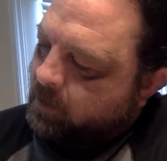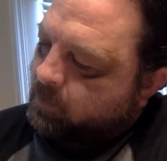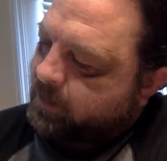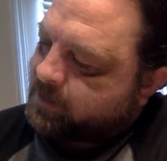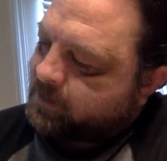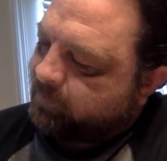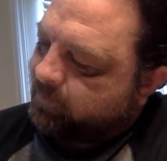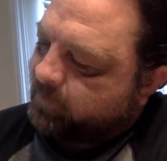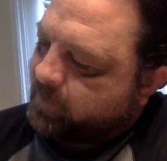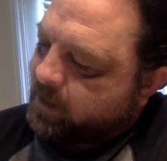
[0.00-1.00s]
Well, let's
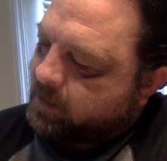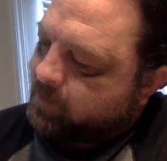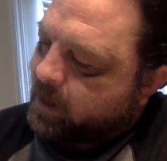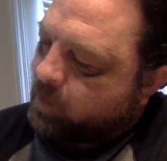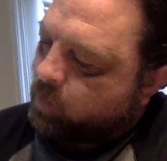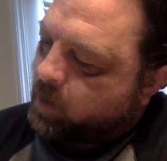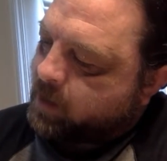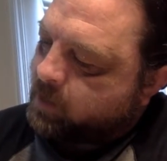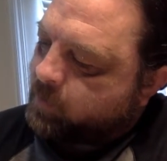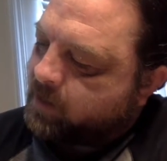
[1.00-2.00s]
think about
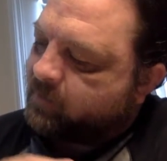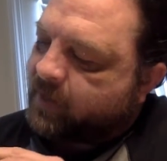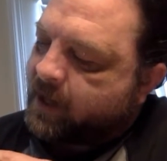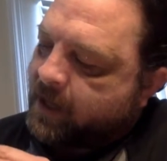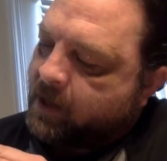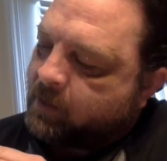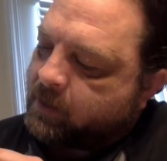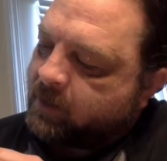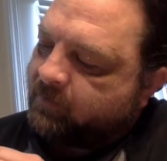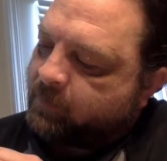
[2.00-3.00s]
what can we divide out
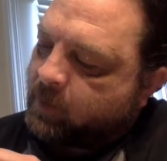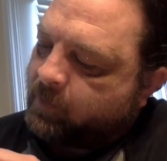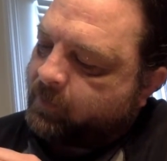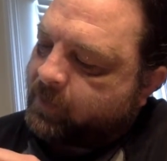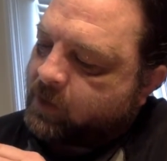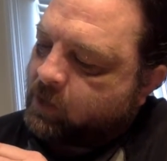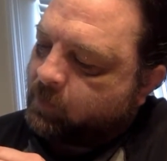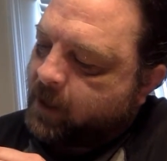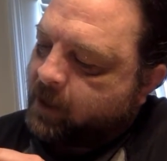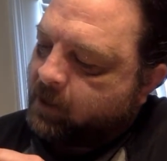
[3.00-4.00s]
of both the
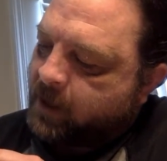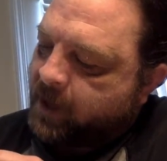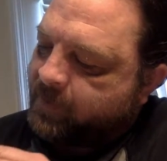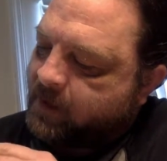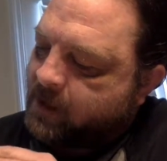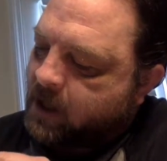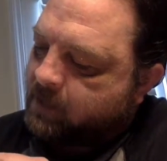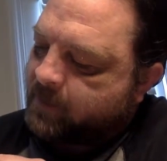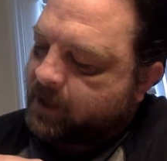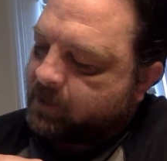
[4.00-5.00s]
numerator and the
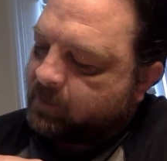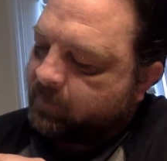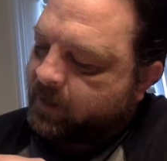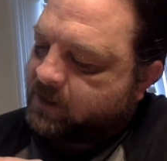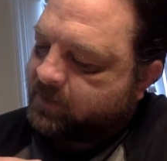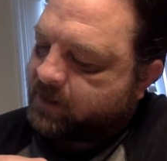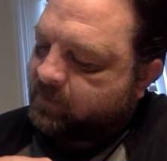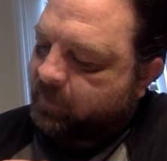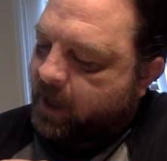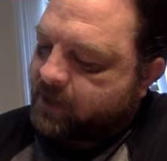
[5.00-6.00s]
denominator for each of these
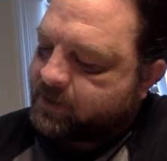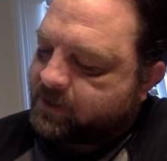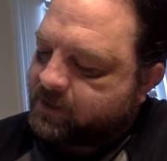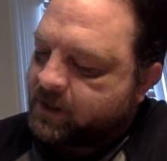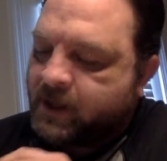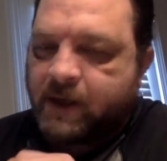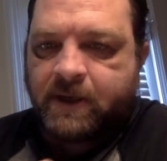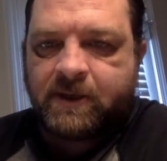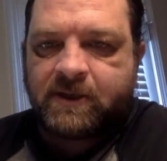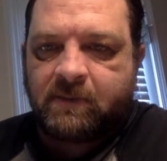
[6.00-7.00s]
fractions
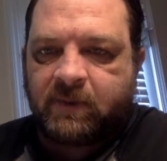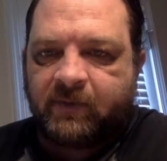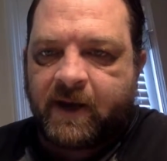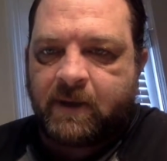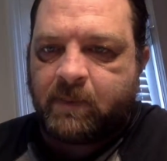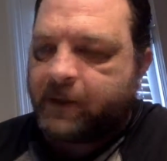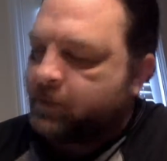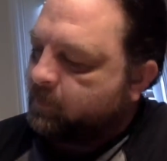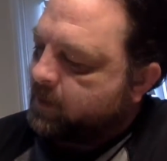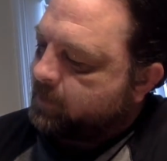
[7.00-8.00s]
to simplify them a
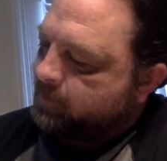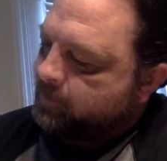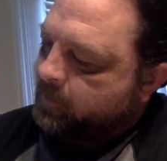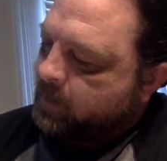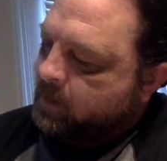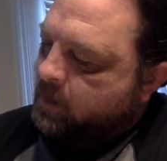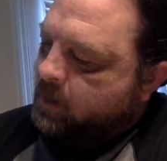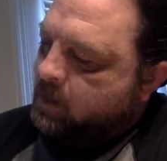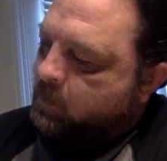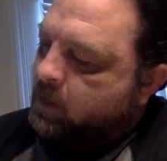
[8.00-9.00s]
little bit.
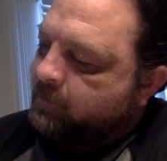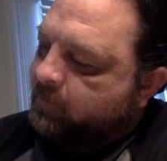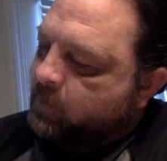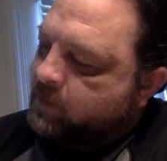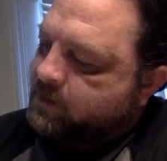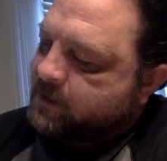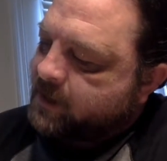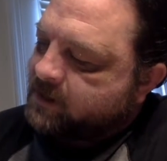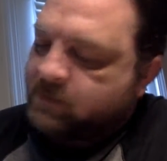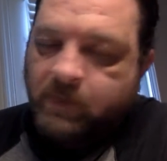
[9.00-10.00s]
Well, in
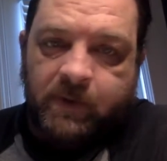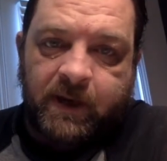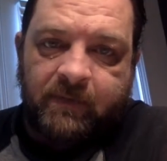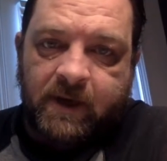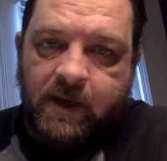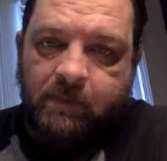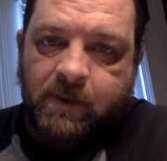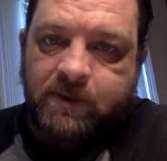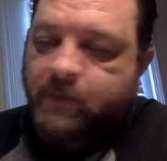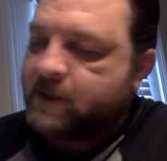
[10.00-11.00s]
4/6, they're both even
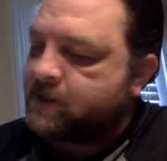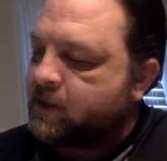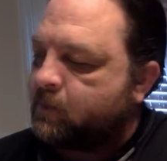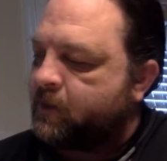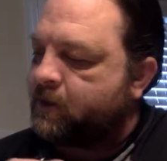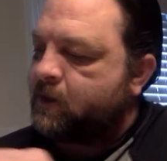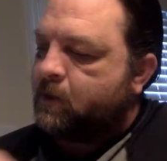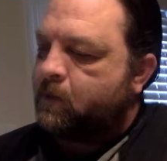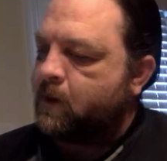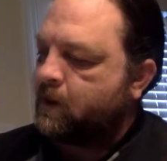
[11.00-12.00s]
numbers, so we can start with
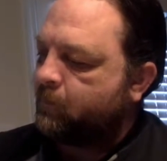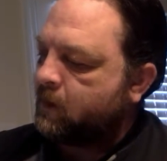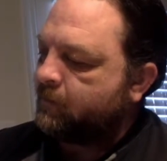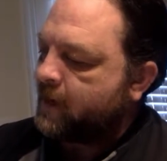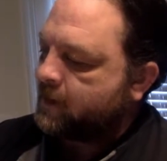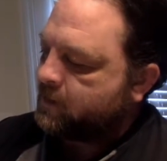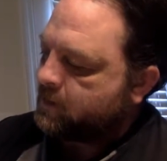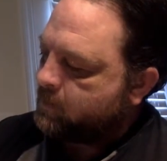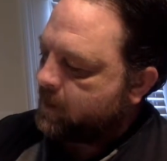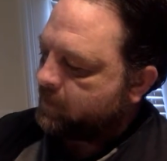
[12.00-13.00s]
2. If we divide a
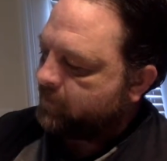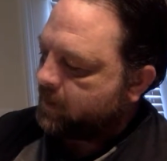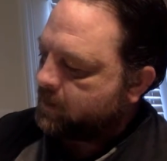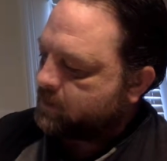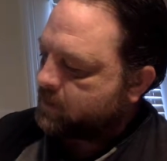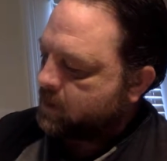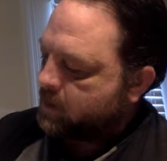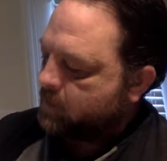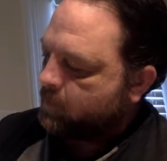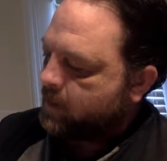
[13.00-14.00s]
2 out of each,
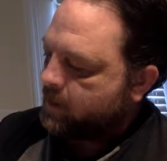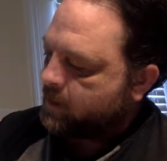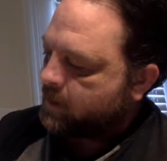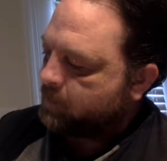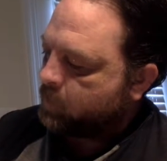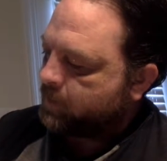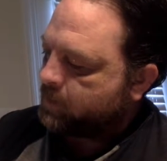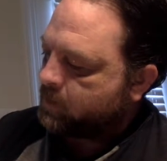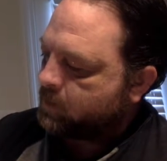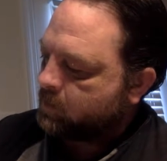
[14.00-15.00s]
we end up with
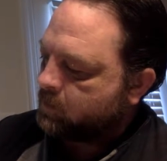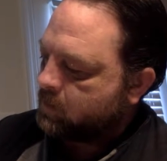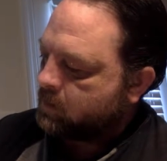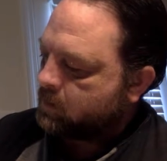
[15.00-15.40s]
2